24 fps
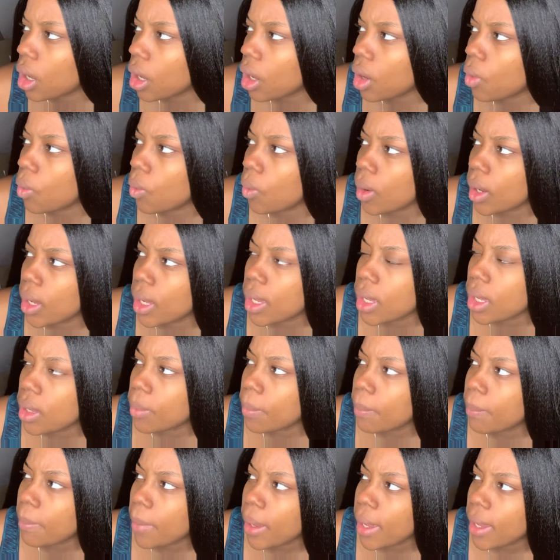What
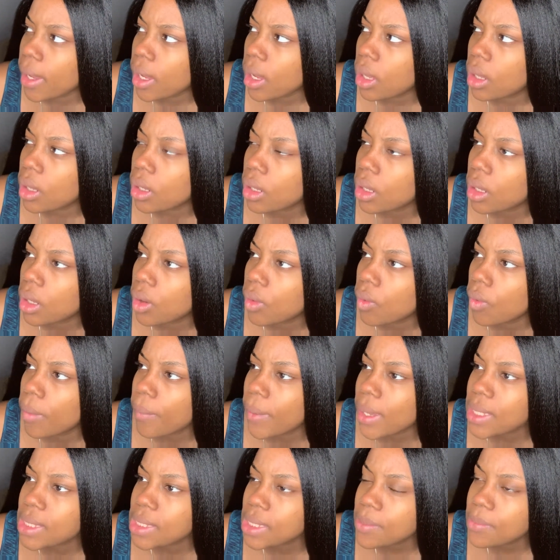
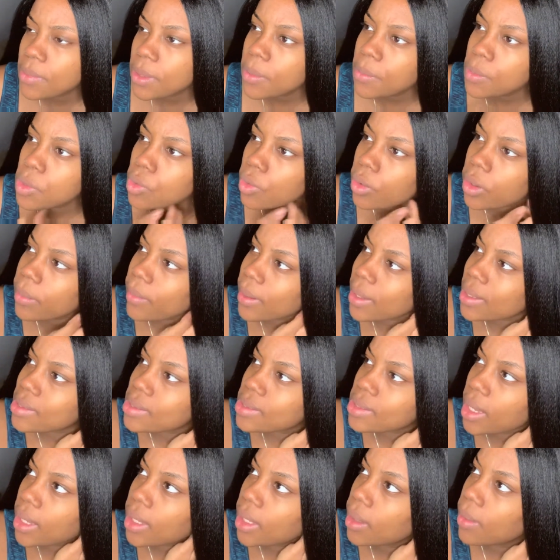my symptoms were in my
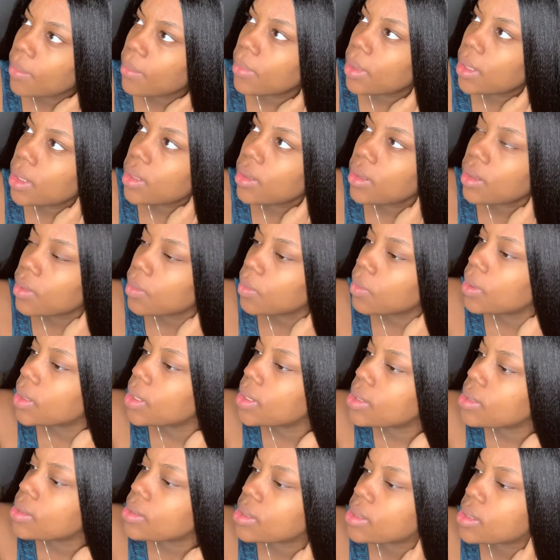second month
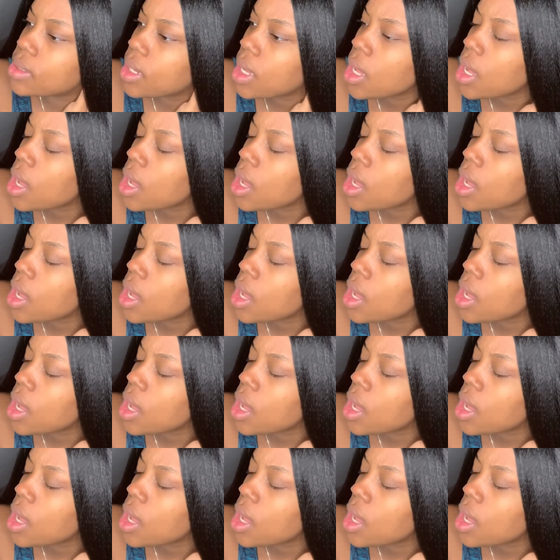was